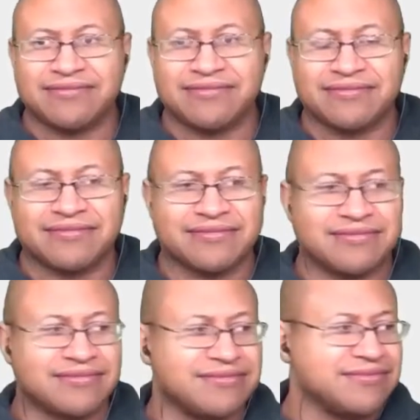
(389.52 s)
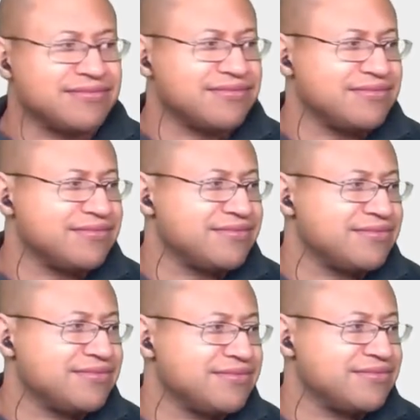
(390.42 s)

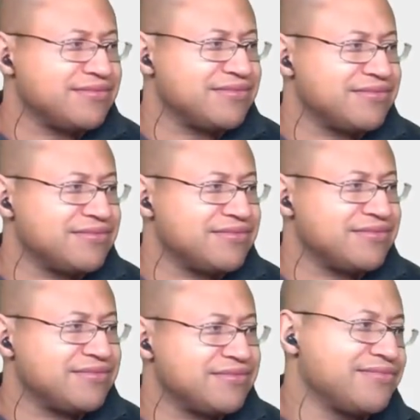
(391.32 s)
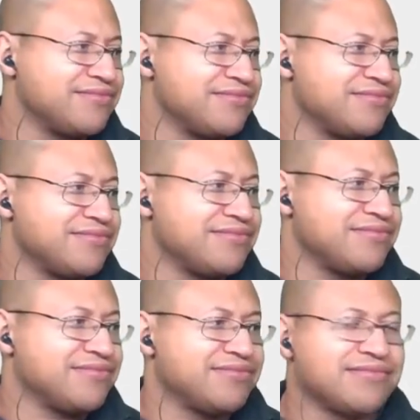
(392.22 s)

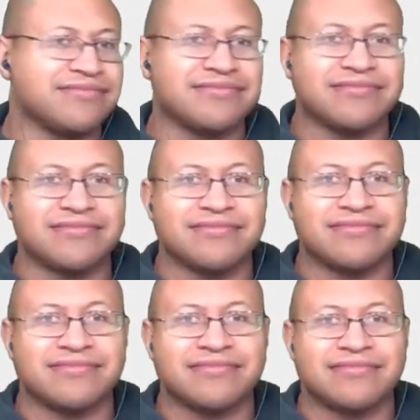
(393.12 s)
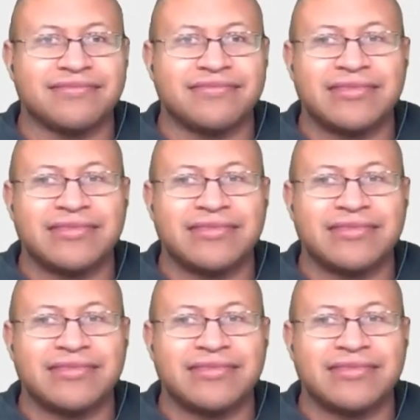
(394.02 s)
(no one is talking)